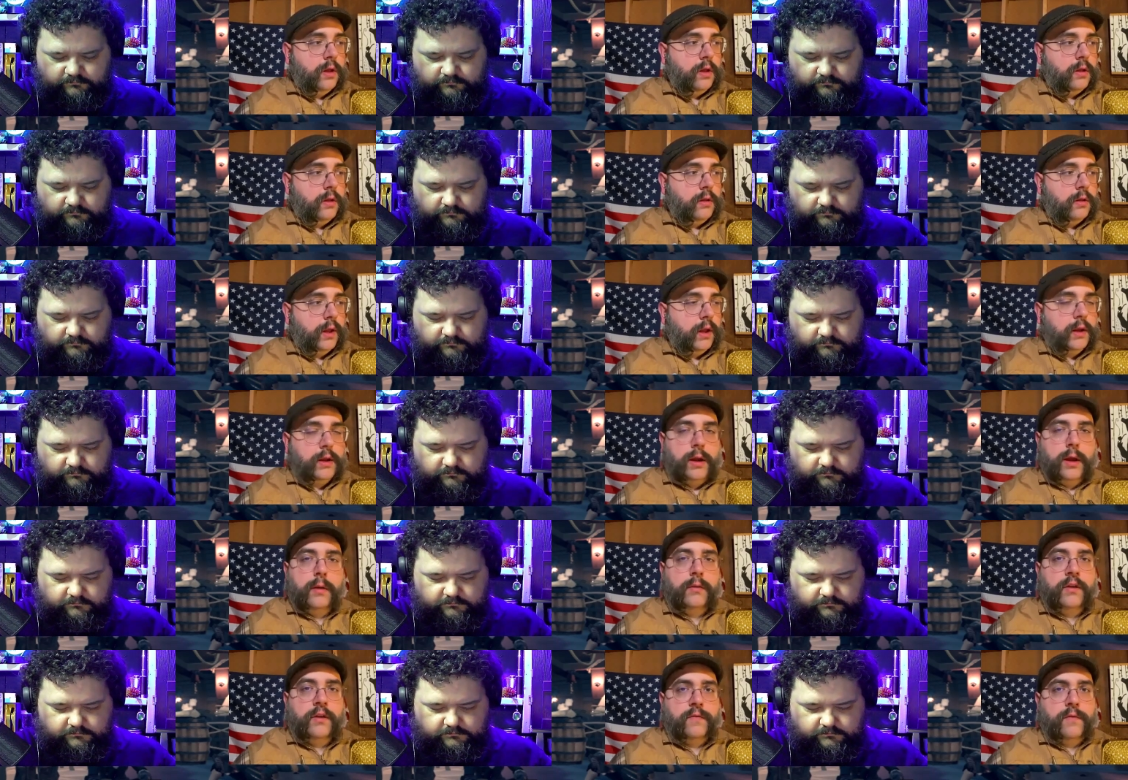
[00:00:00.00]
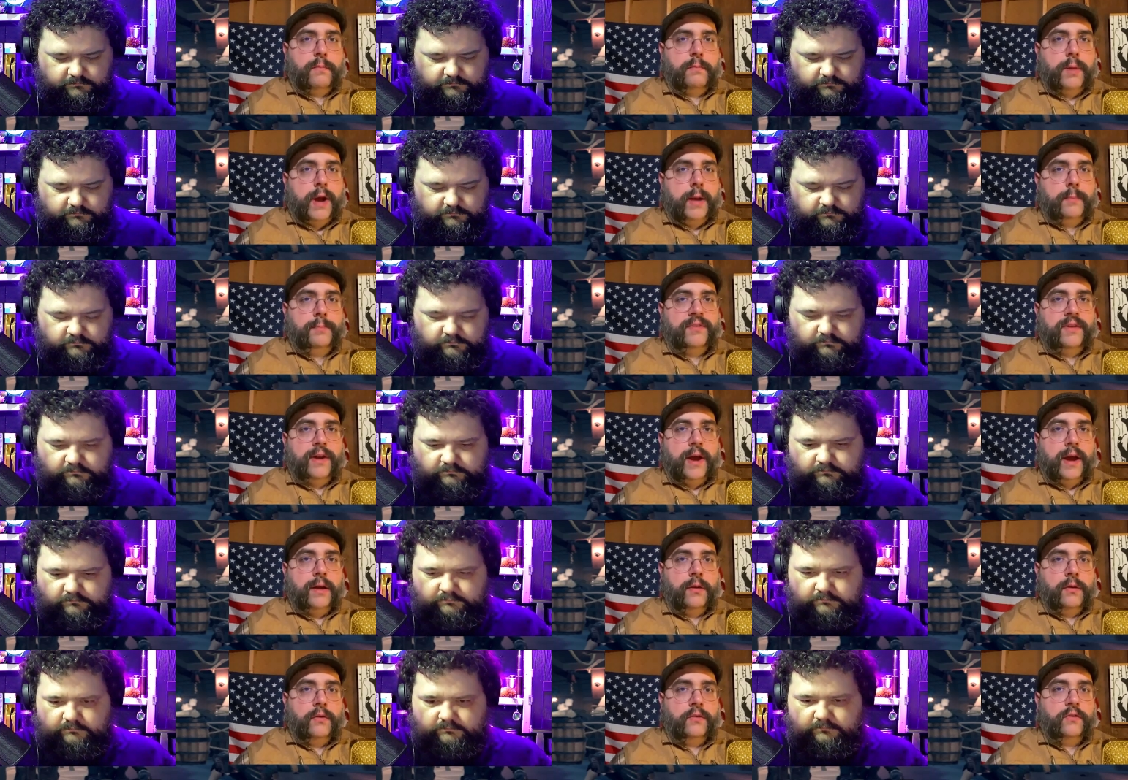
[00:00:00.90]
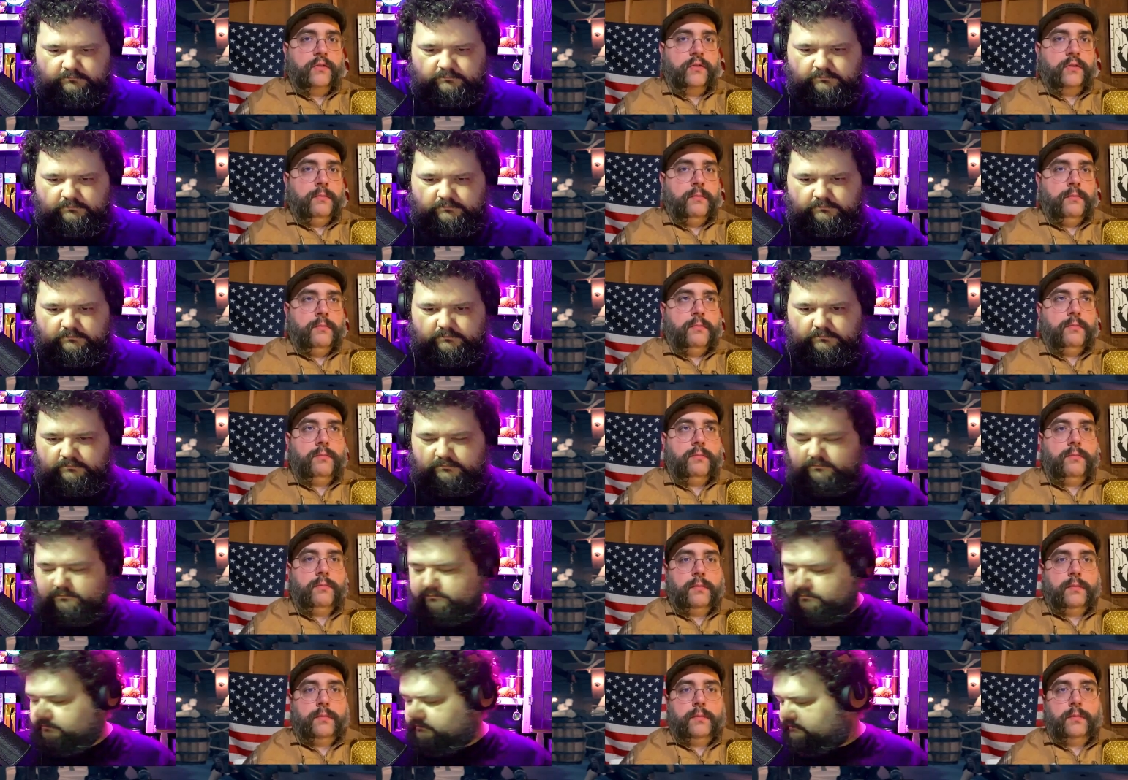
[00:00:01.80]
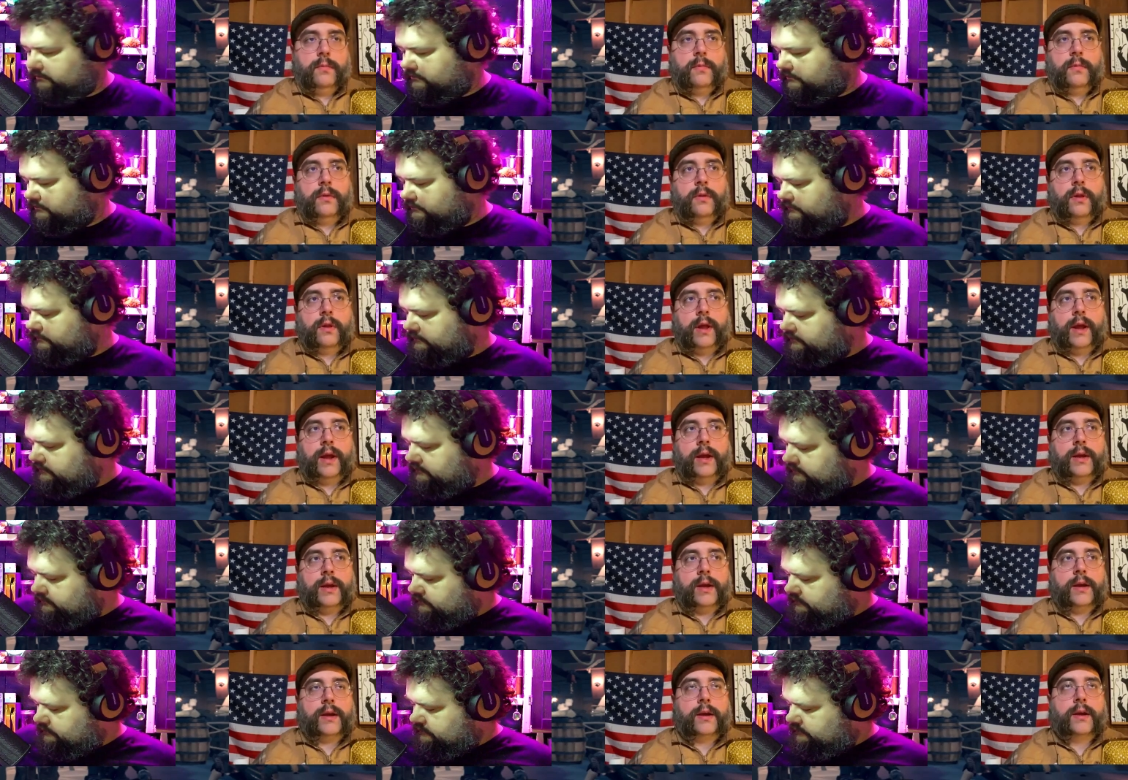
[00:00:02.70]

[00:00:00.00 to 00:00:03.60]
Speaker 1: like uh, different pipe styles. Like, because